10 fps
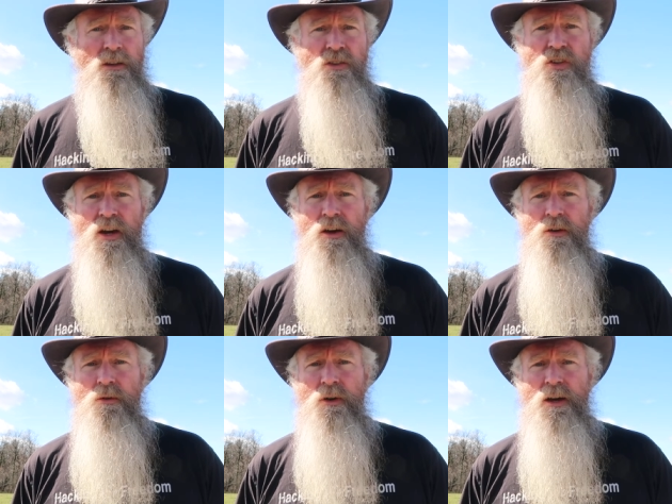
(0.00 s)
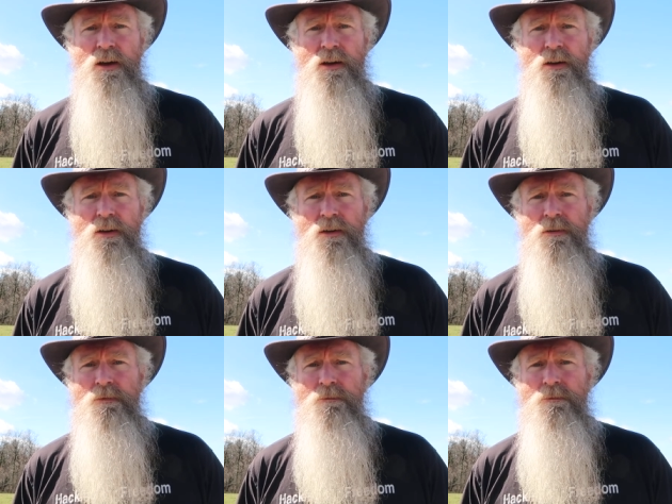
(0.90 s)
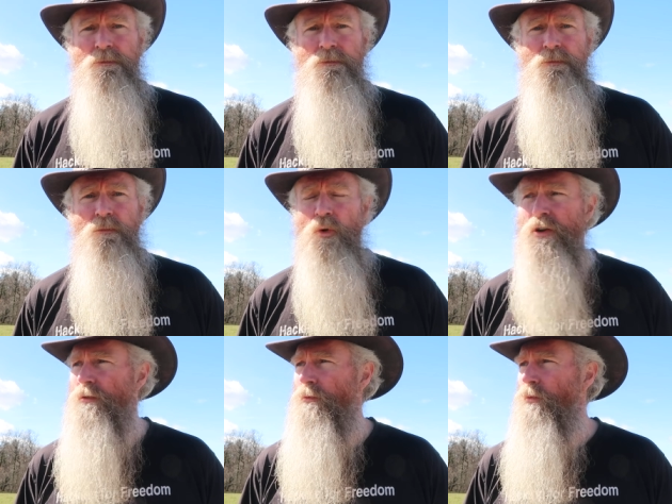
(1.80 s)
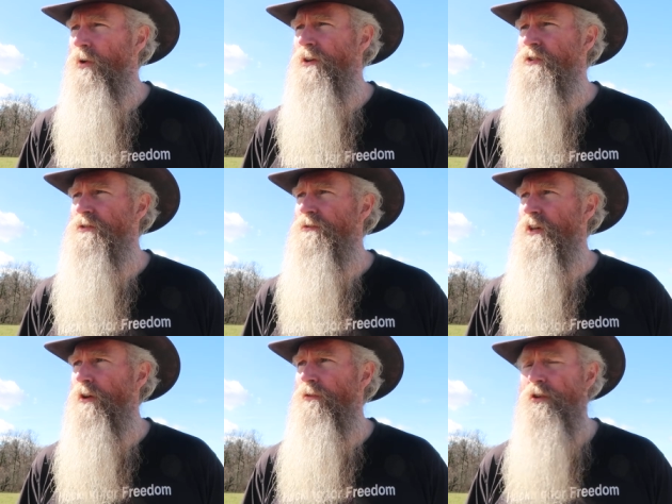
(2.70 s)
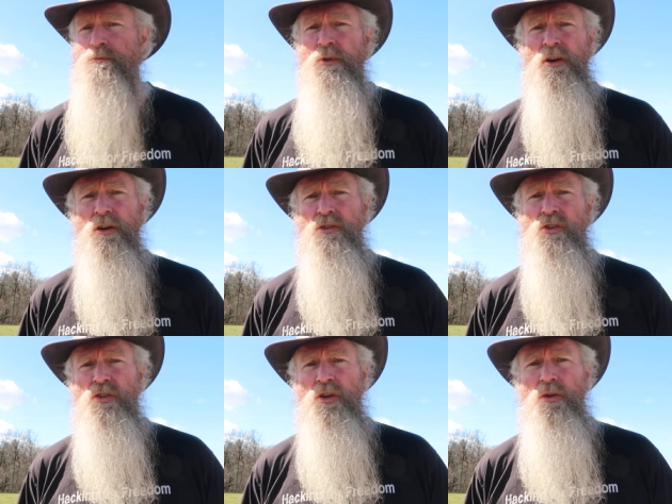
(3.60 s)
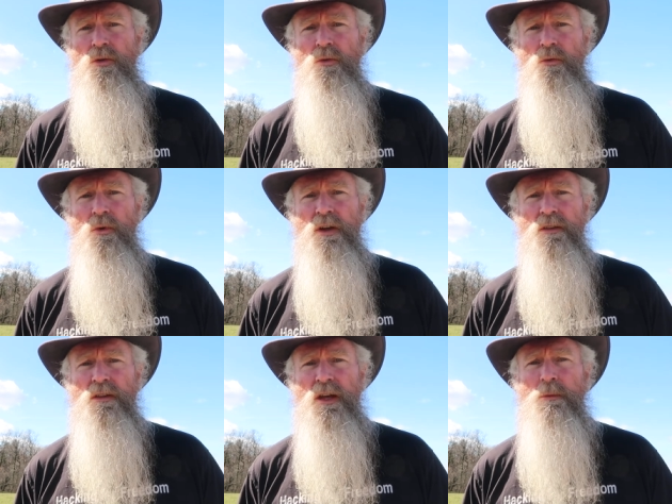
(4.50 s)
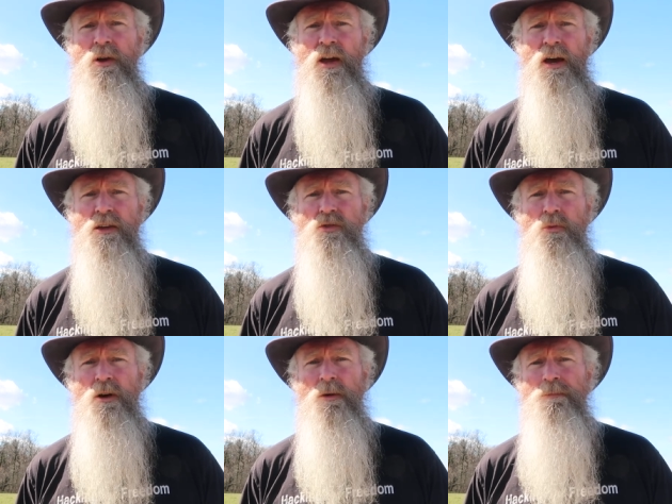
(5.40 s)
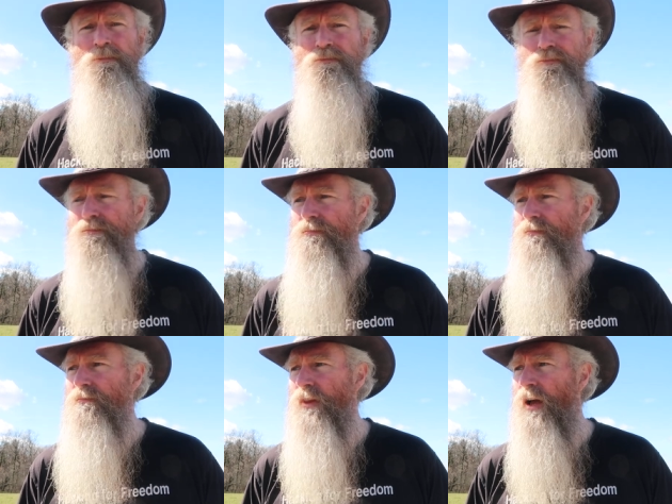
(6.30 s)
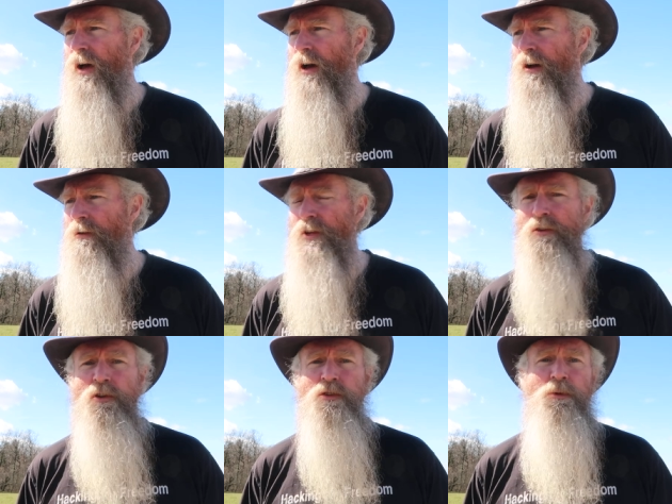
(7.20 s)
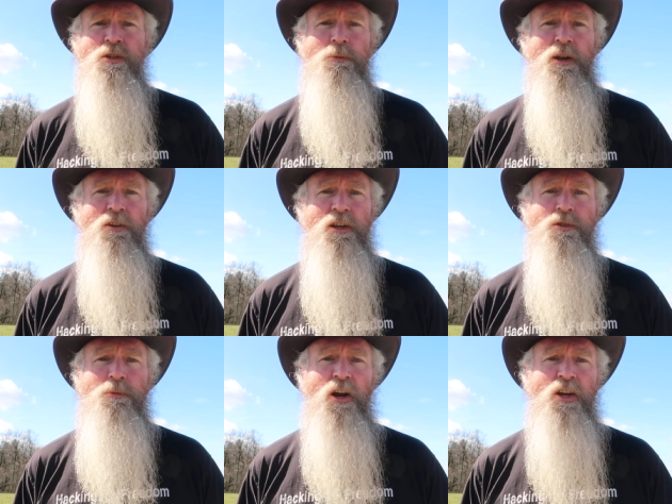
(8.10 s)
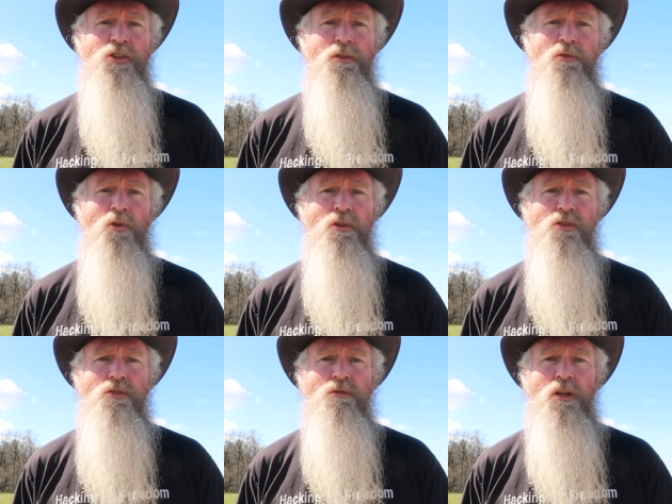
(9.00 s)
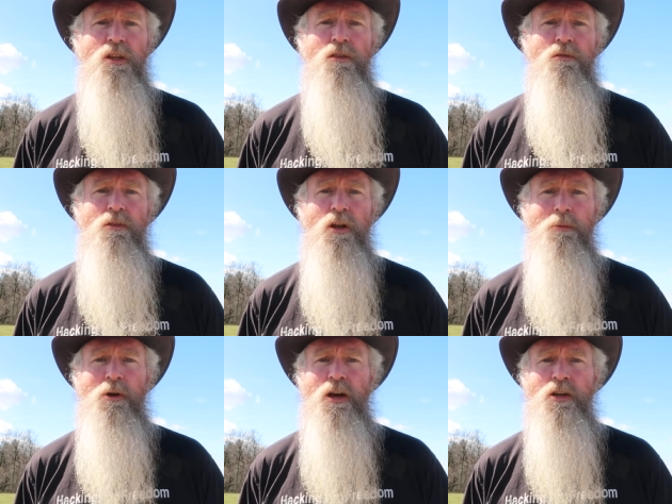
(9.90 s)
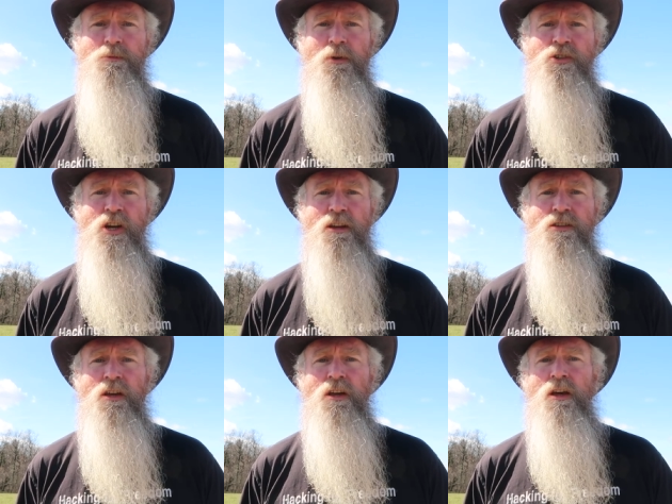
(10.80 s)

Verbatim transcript: so what what has Dick Fosbury got to do with LibreCast? Well, uh, Dick Fosbury is a bit of an inspiration for us in the LibreCast project.